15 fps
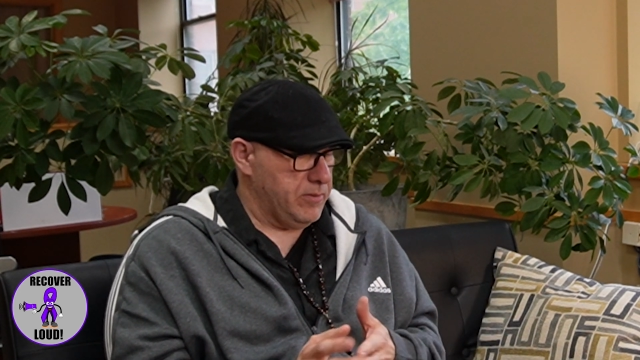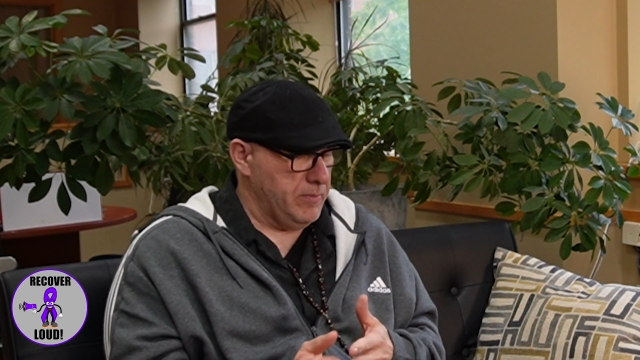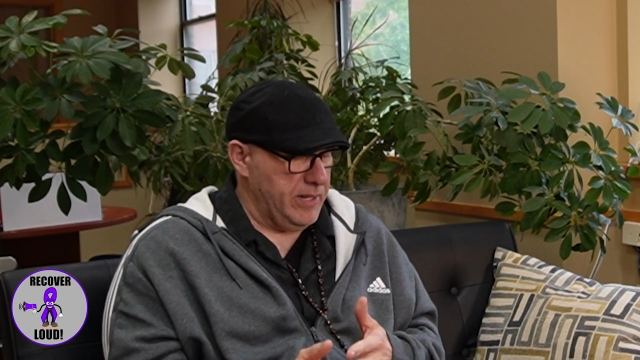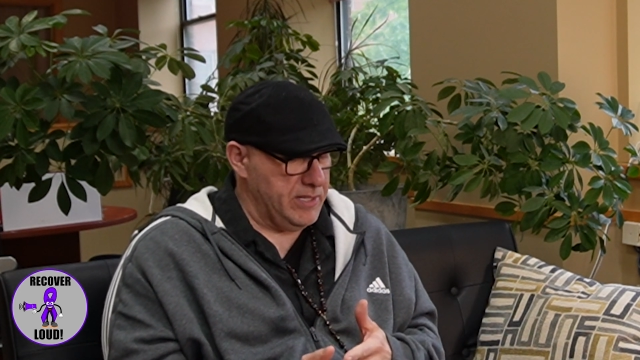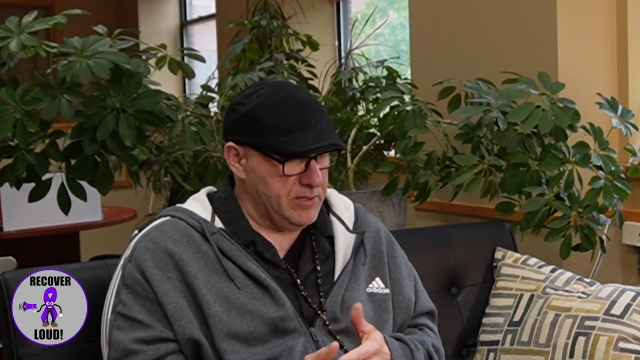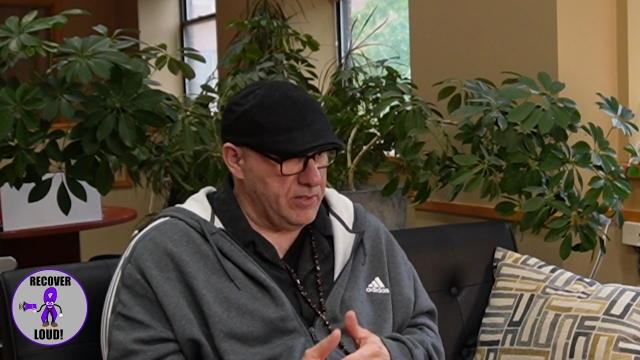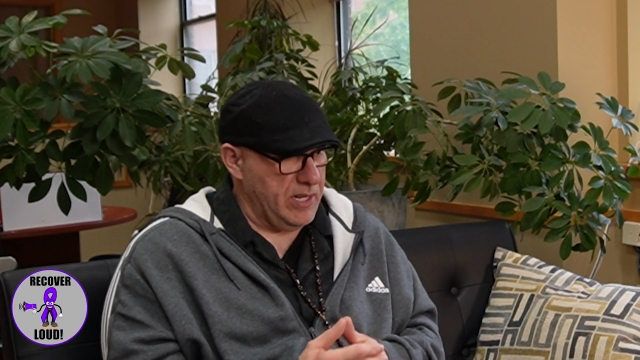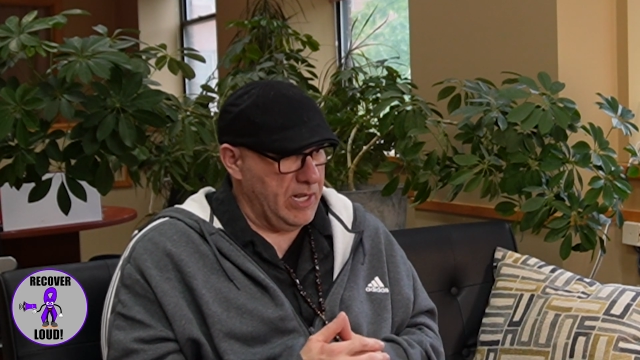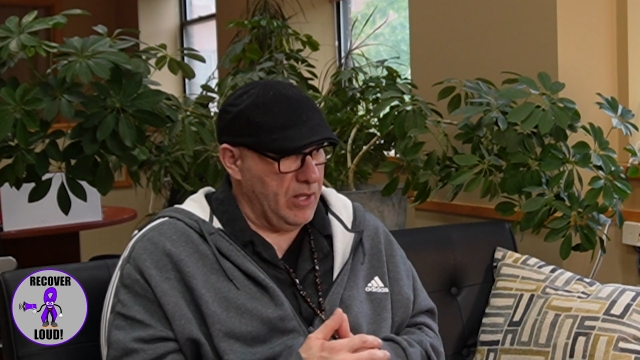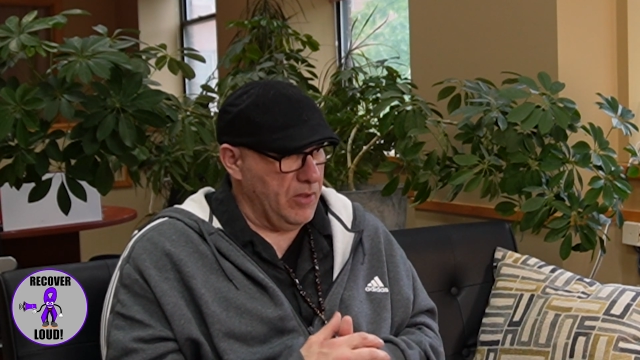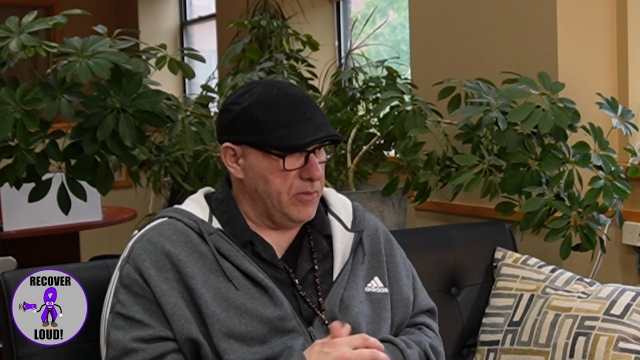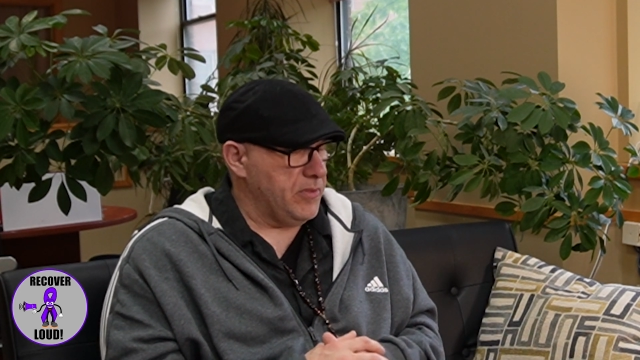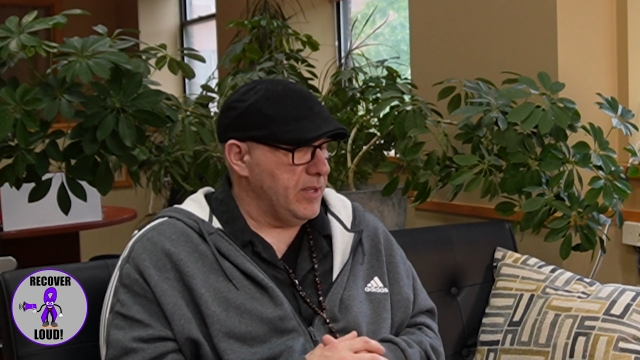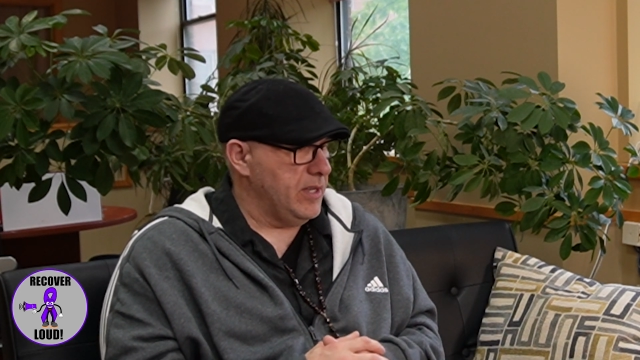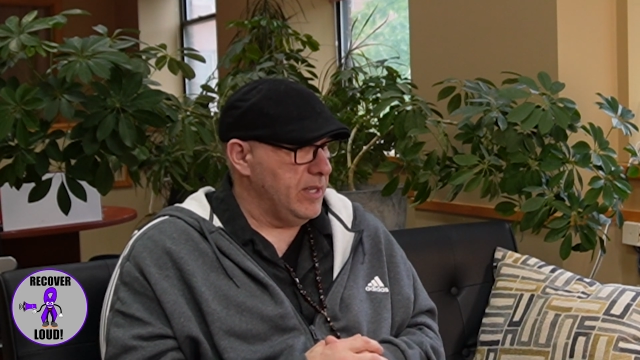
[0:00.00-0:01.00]
mental
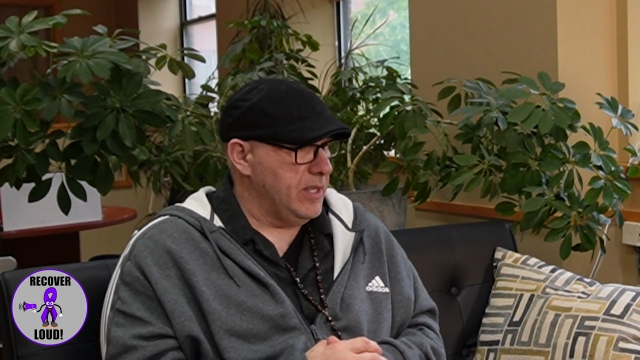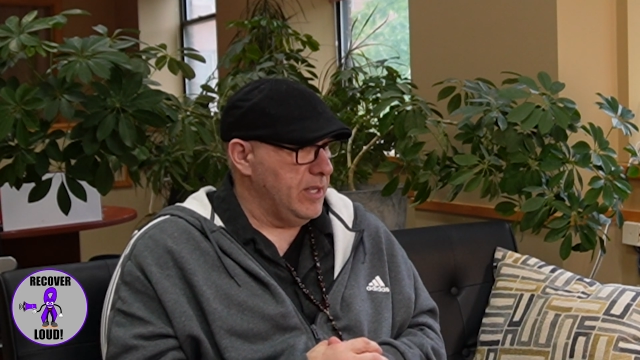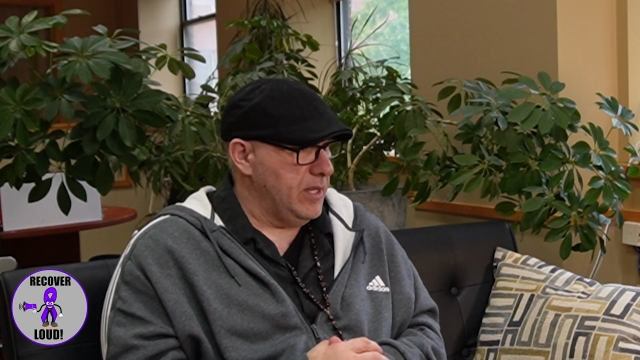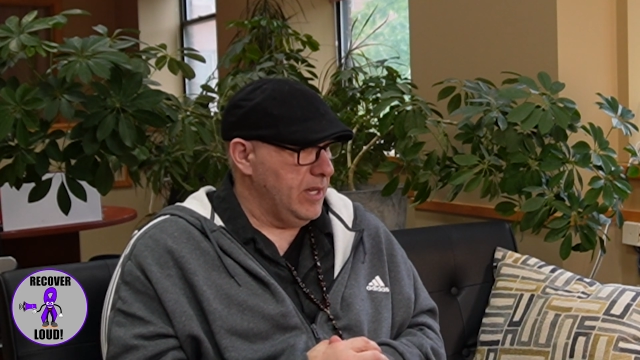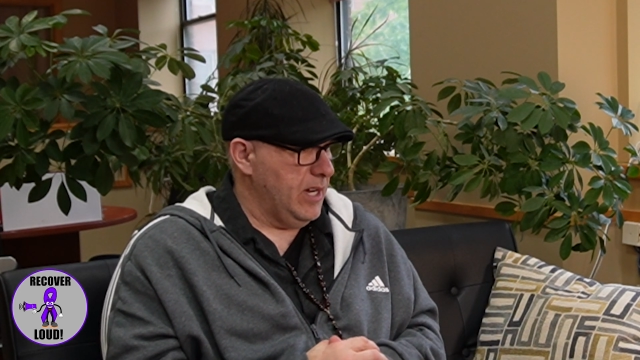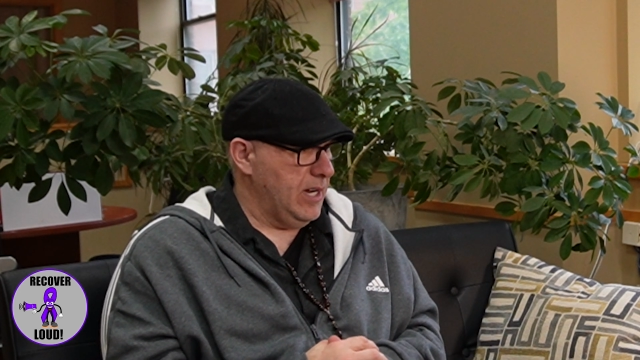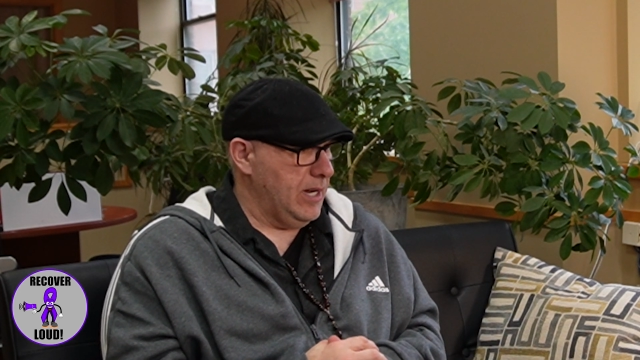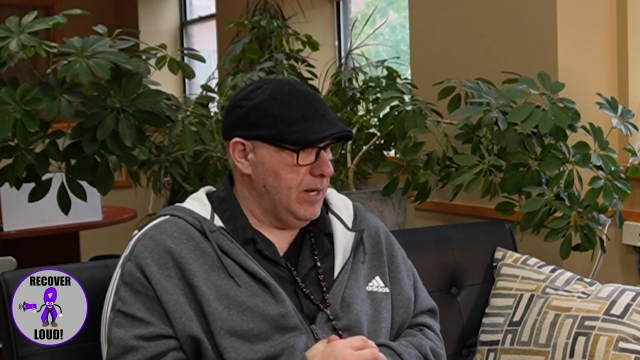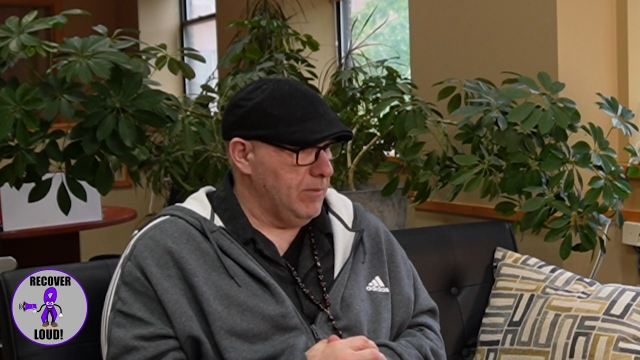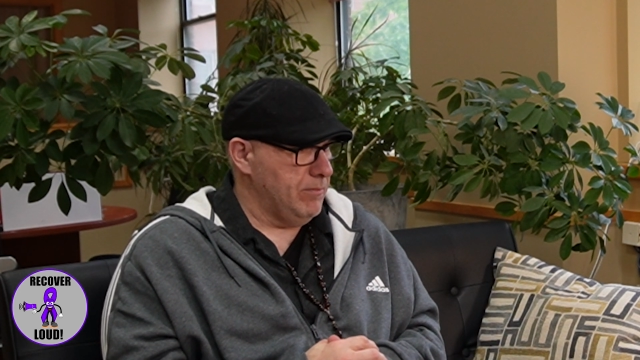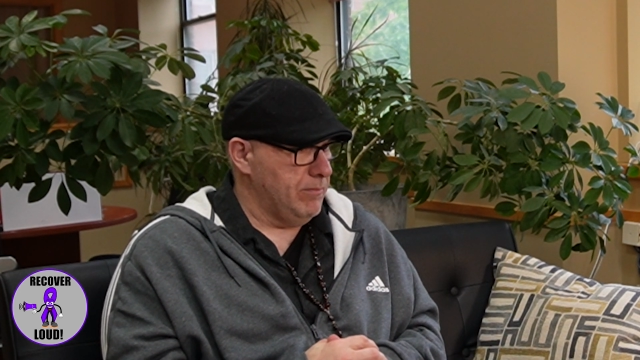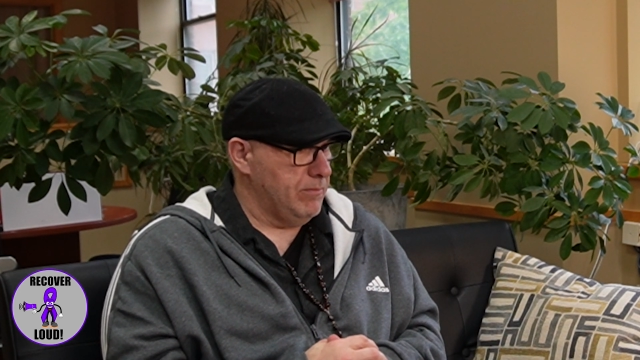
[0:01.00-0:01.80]
health, talk